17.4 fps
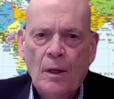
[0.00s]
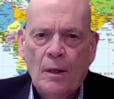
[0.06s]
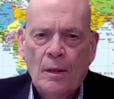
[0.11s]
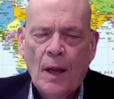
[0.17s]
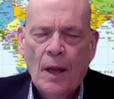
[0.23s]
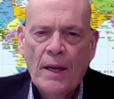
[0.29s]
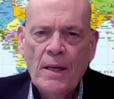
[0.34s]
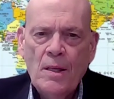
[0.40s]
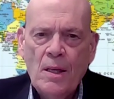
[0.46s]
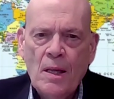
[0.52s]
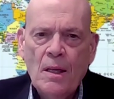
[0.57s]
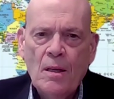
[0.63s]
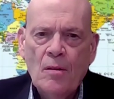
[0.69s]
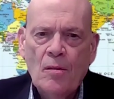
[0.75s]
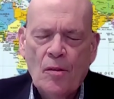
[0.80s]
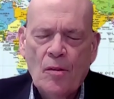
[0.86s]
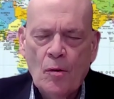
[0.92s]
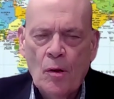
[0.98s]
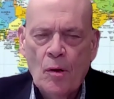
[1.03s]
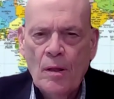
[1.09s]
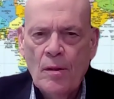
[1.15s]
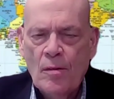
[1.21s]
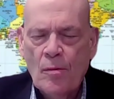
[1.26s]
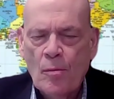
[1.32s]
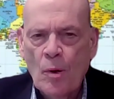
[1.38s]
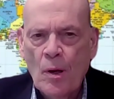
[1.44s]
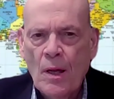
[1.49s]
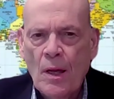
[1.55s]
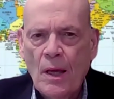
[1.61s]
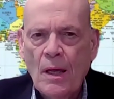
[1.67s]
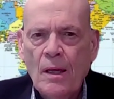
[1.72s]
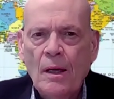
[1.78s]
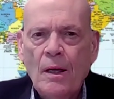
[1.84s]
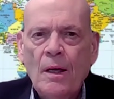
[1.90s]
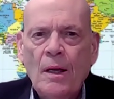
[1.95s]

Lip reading: 1933,